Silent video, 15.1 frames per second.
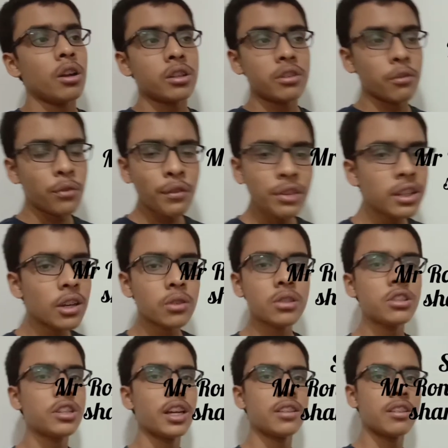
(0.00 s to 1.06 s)
50,000
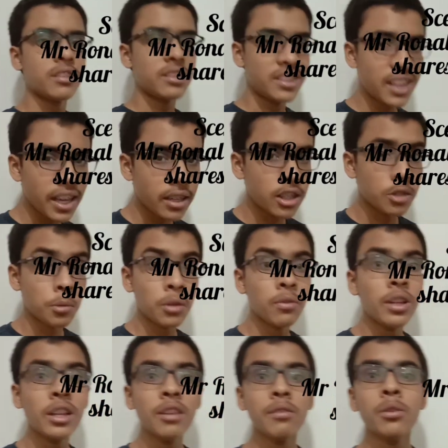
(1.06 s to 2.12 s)
shares at 10 each, but
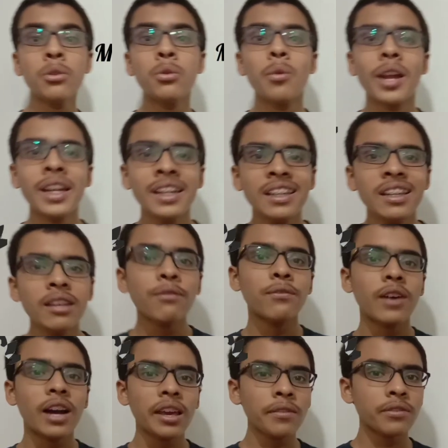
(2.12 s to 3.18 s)
we'll give you
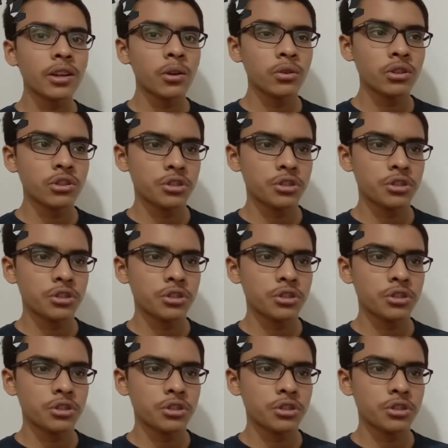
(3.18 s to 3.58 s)
25,000